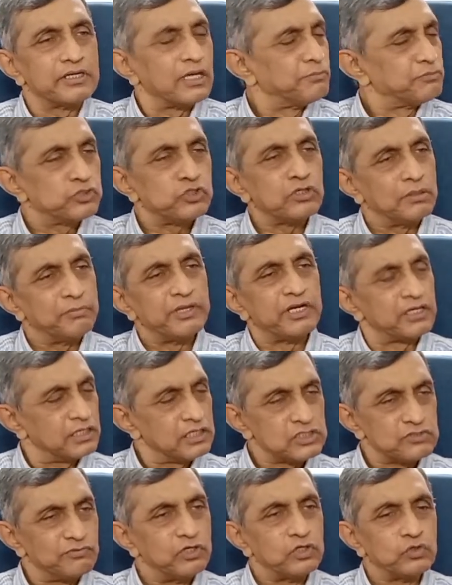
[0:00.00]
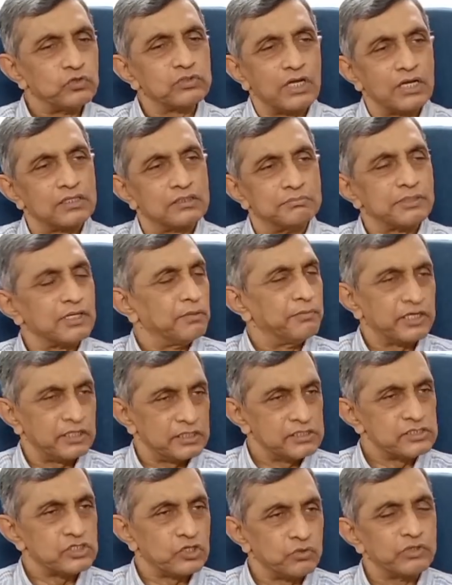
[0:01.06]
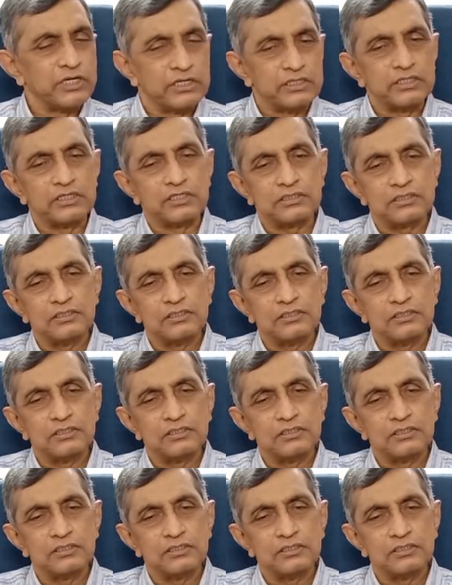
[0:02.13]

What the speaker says: I'm sure Americans will do that, because Americans are good at it.